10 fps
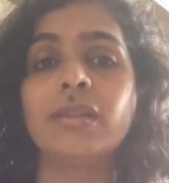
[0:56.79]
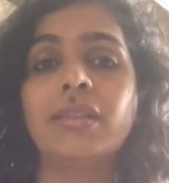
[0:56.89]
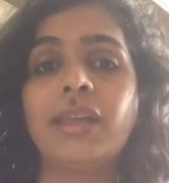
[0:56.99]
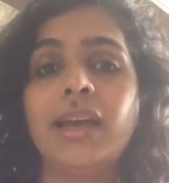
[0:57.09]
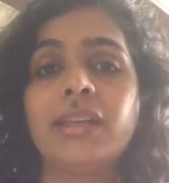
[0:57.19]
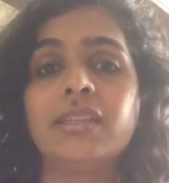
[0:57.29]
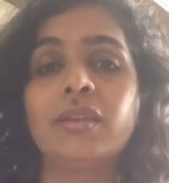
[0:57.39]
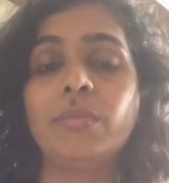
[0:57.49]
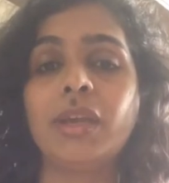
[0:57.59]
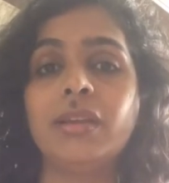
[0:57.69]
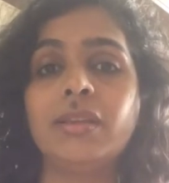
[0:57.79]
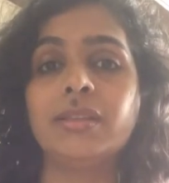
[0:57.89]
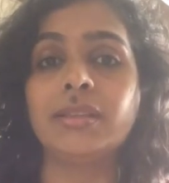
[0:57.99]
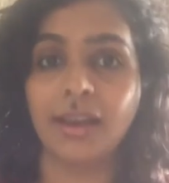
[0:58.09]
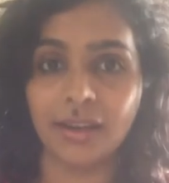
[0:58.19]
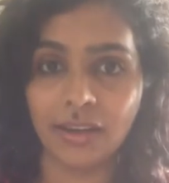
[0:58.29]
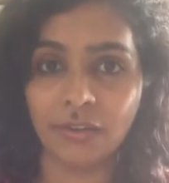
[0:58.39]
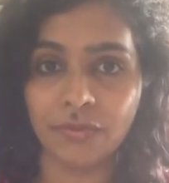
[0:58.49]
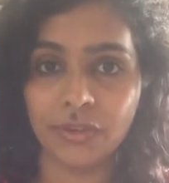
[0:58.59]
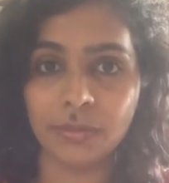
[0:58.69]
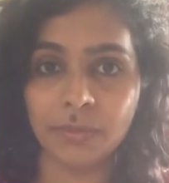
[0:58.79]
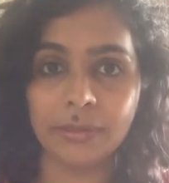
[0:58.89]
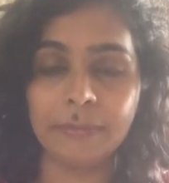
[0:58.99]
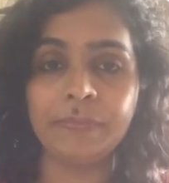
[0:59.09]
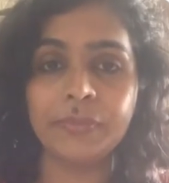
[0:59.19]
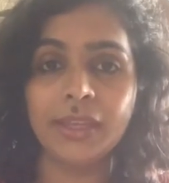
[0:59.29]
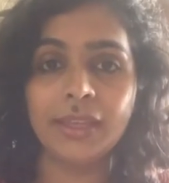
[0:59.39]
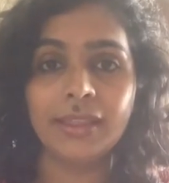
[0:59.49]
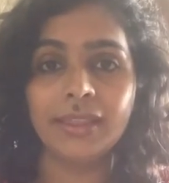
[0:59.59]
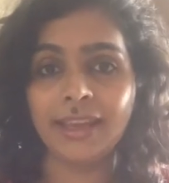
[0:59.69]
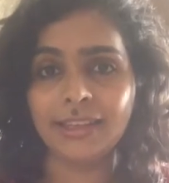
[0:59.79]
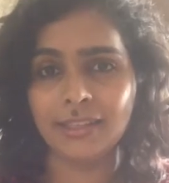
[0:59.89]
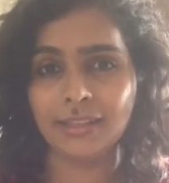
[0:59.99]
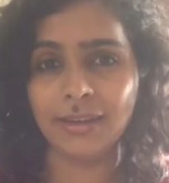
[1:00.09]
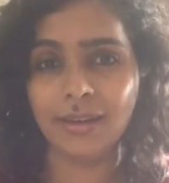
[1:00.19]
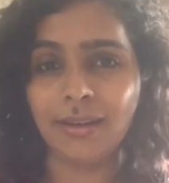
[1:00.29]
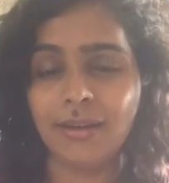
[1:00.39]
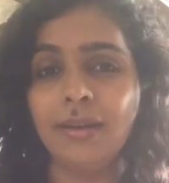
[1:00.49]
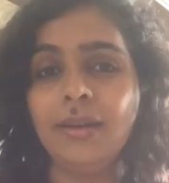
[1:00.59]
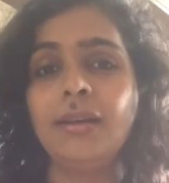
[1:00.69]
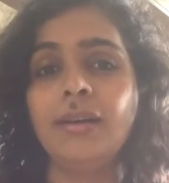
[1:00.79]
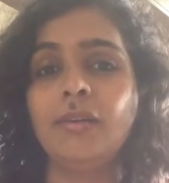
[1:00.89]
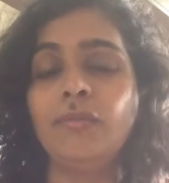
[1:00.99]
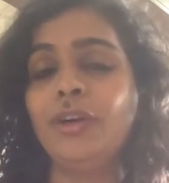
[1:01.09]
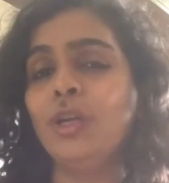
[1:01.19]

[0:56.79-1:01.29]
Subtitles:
that made us uncomfortable, that were